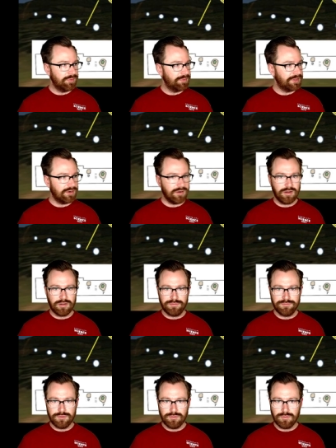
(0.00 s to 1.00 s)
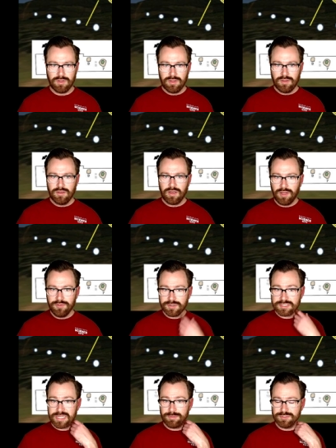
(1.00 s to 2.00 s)
but there are a few uh, other
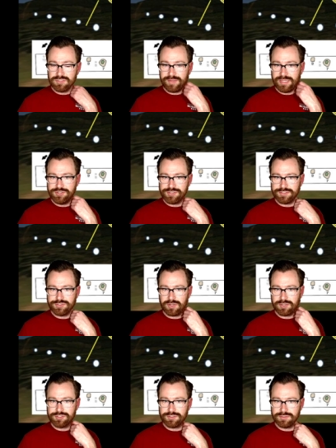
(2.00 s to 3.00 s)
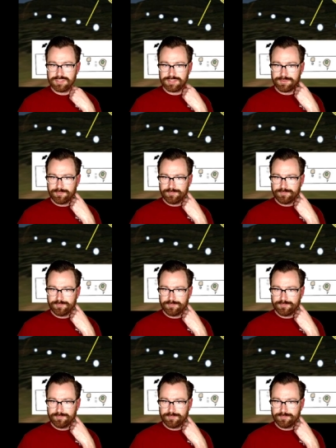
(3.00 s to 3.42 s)
examples of ancient structures.